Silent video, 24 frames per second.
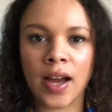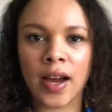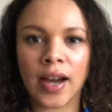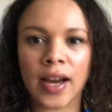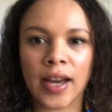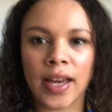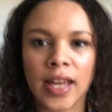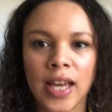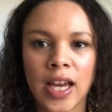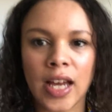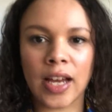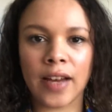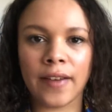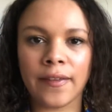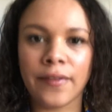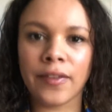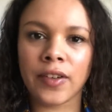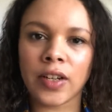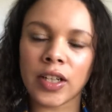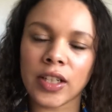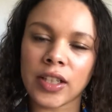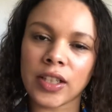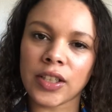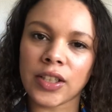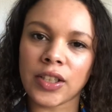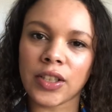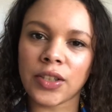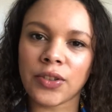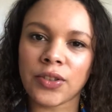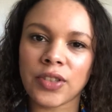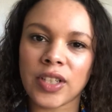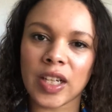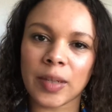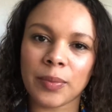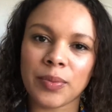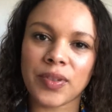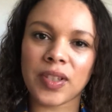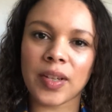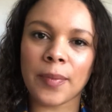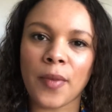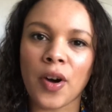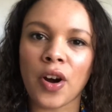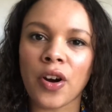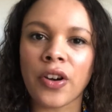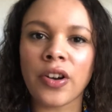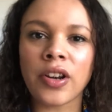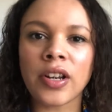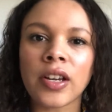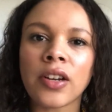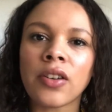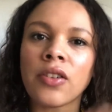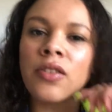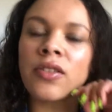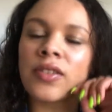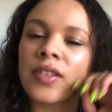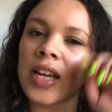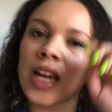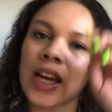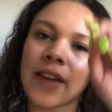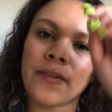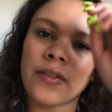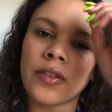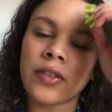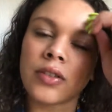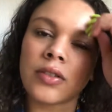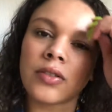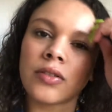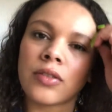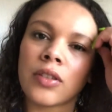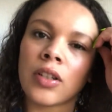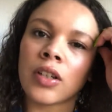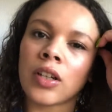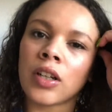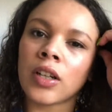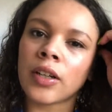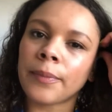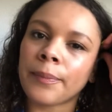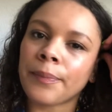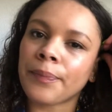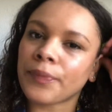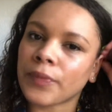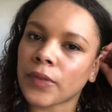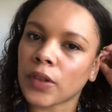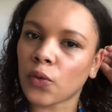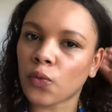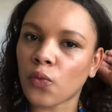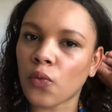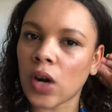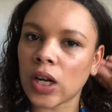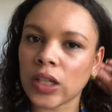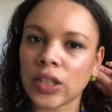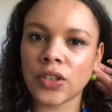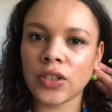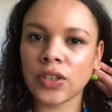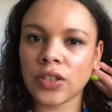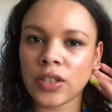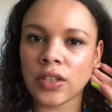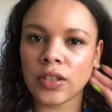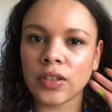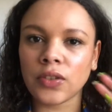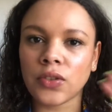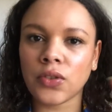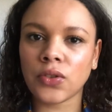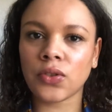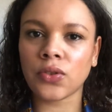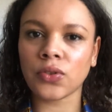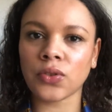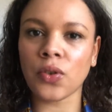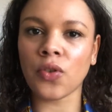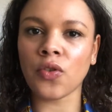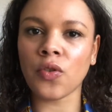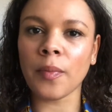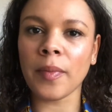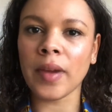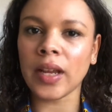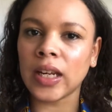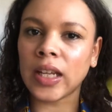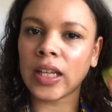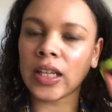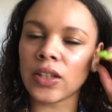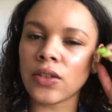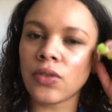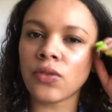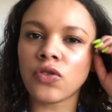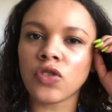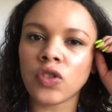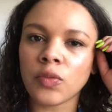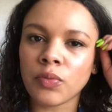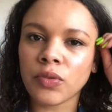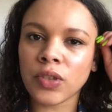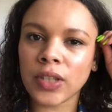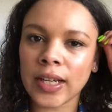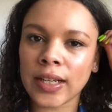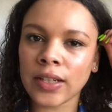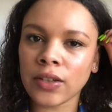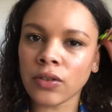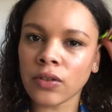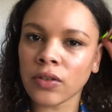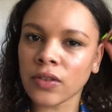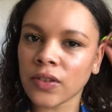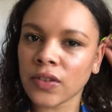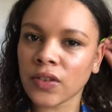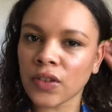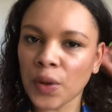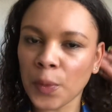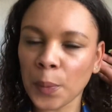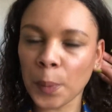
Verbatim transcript: I have looked up some articles. I have um, watched so many YouTube channels,